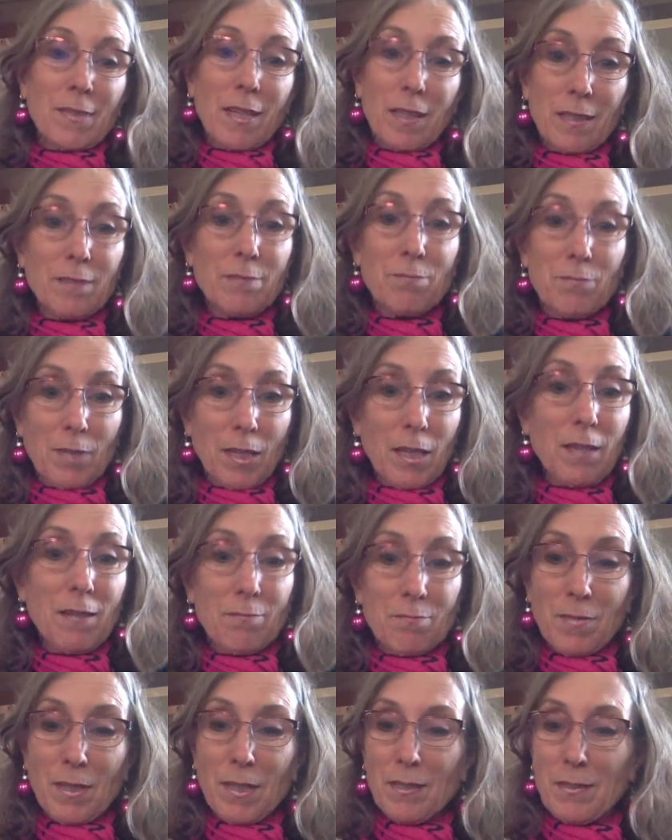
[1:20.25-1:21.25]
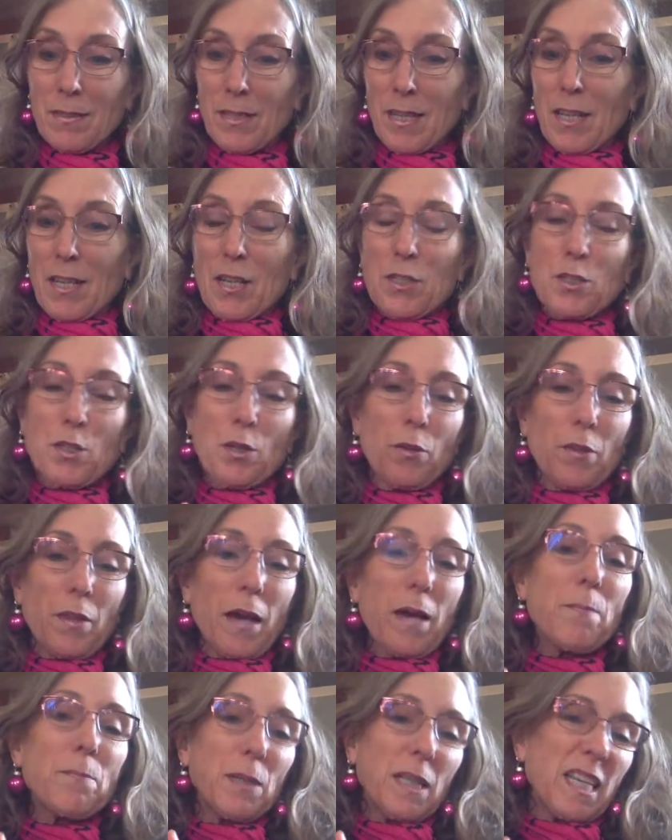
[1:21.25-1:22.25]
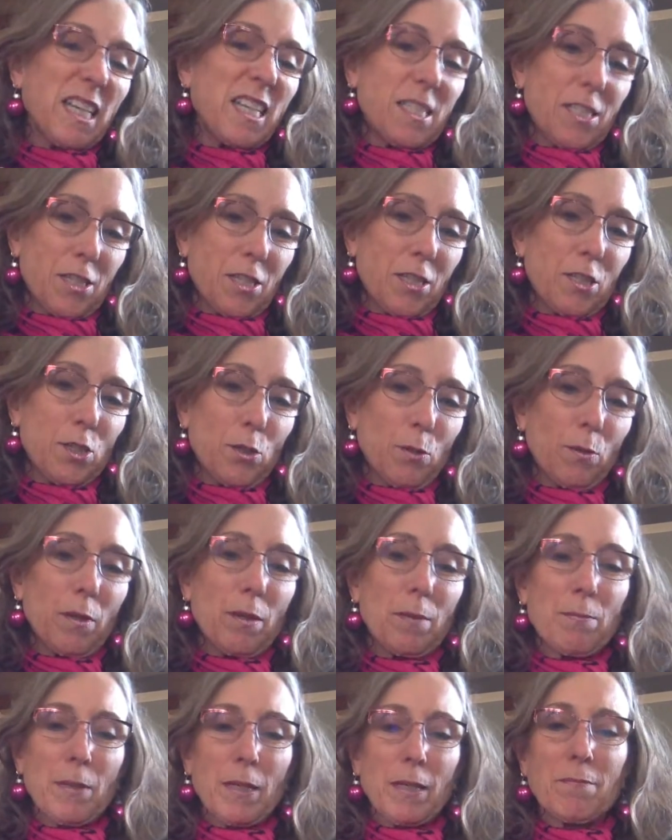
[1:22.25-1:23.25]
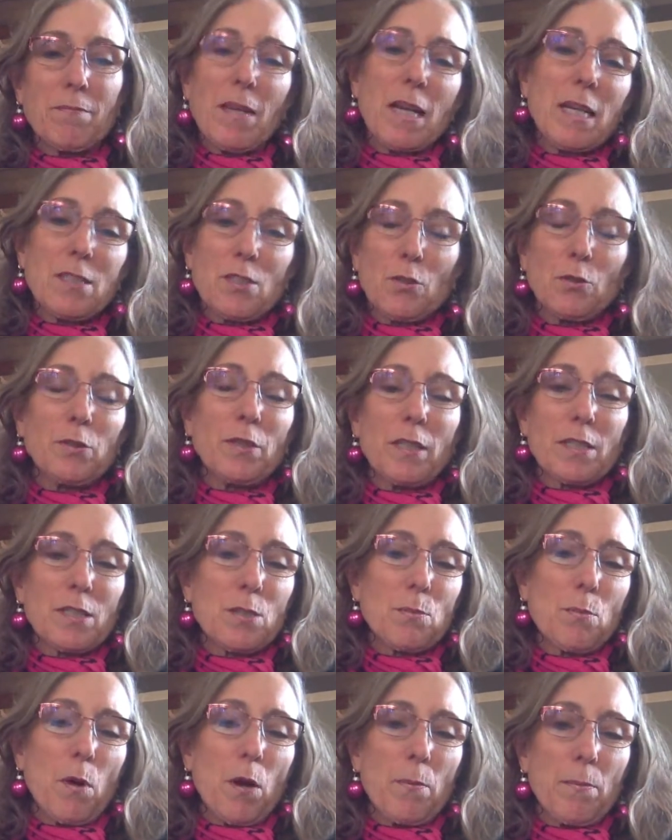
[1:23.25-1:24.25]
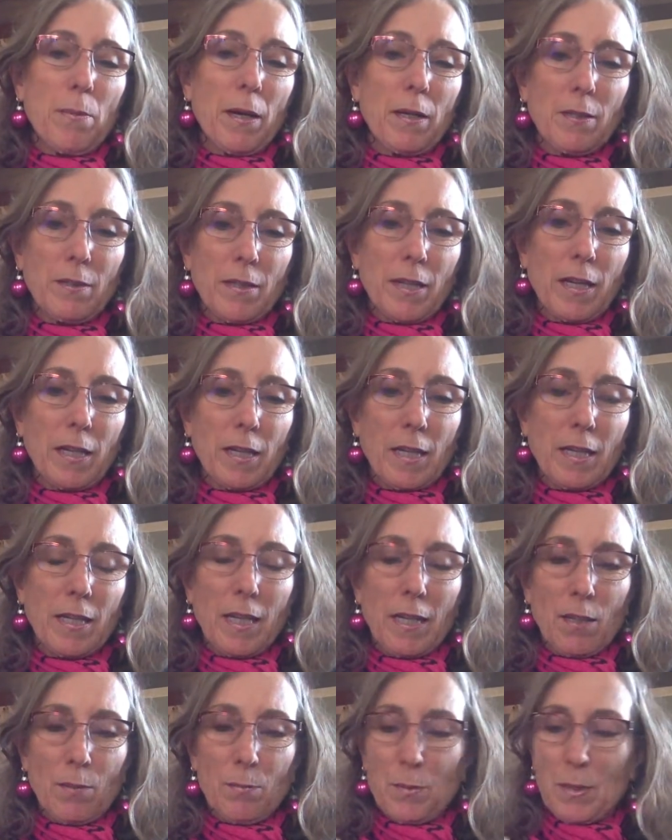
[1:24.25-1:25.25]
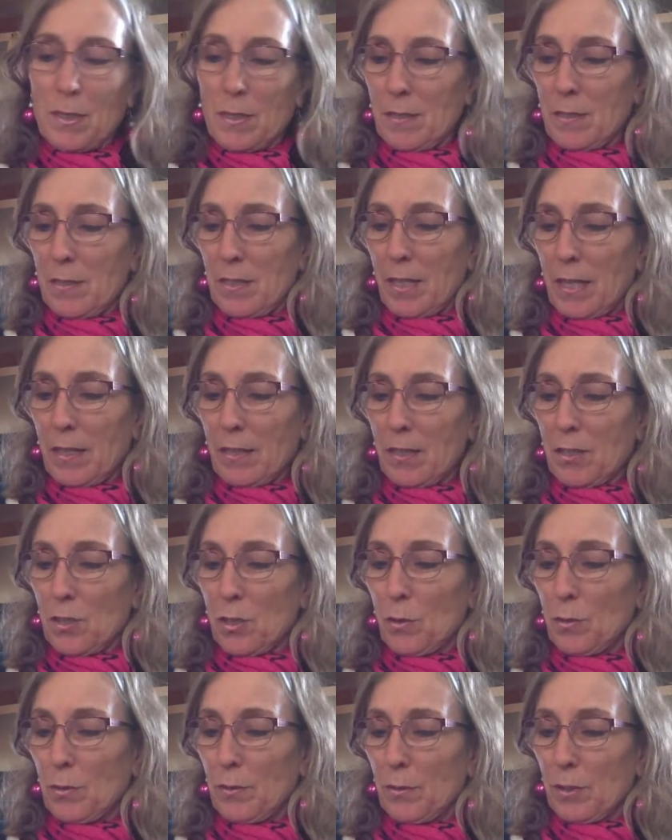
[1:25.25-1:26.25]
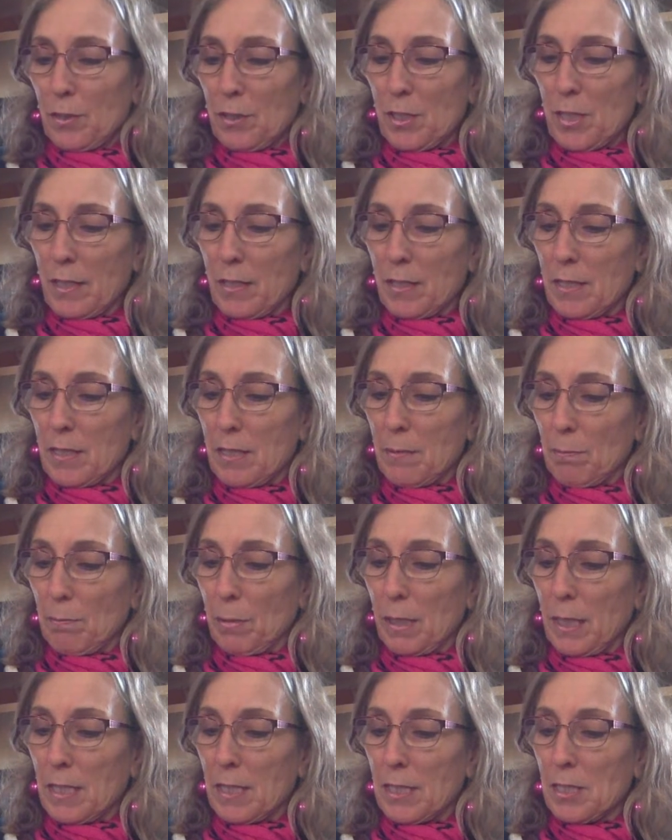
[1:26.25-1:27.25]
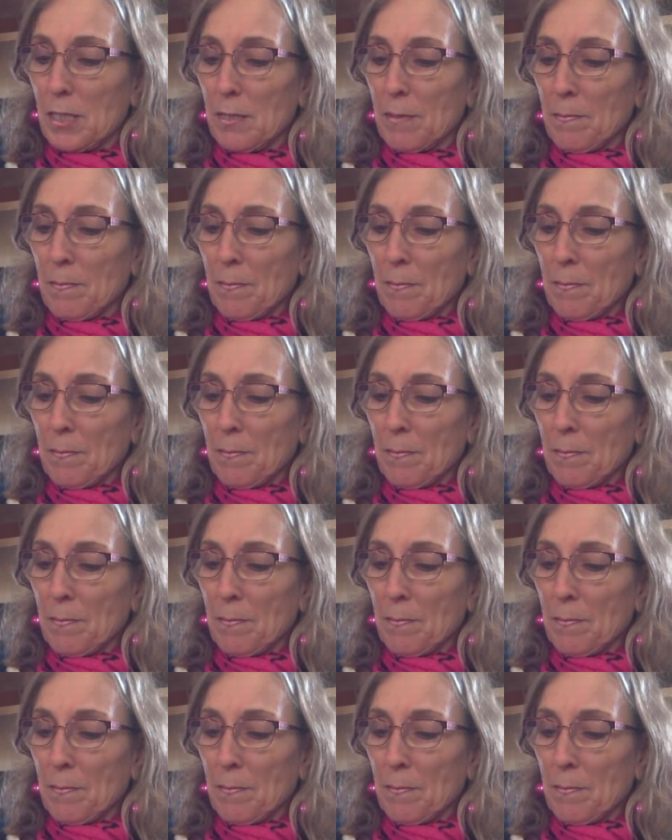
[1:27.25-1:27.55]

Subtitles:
And yeah, so that plays into it, but that's only a small part. That kind of helps set the tone or set the place.